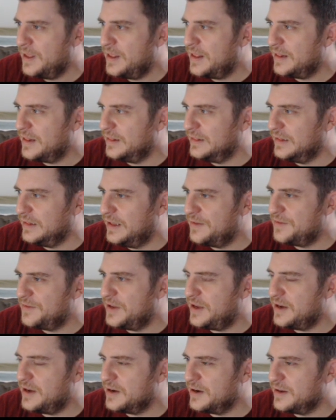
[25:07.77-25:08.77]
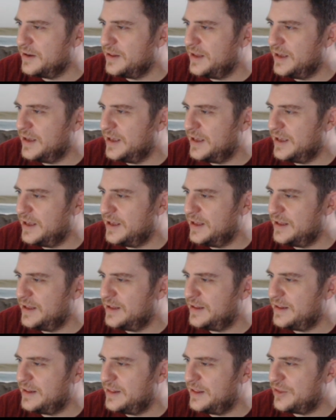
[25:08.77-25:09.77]
Love to hear in
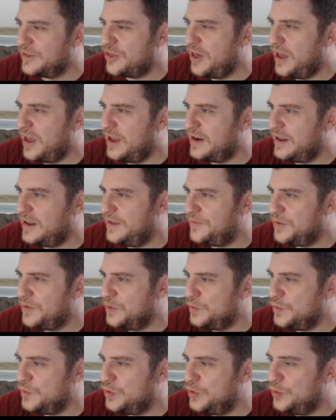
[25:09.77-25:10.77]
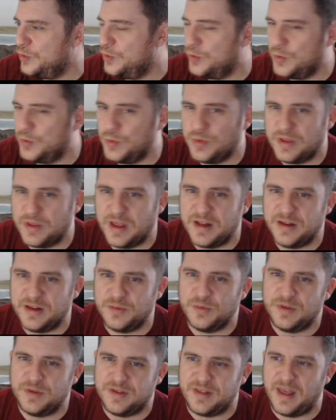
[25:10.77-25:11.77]
the chat if you knew that it
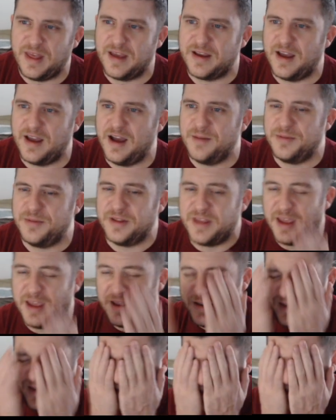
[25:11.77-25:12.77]
was that complicated, and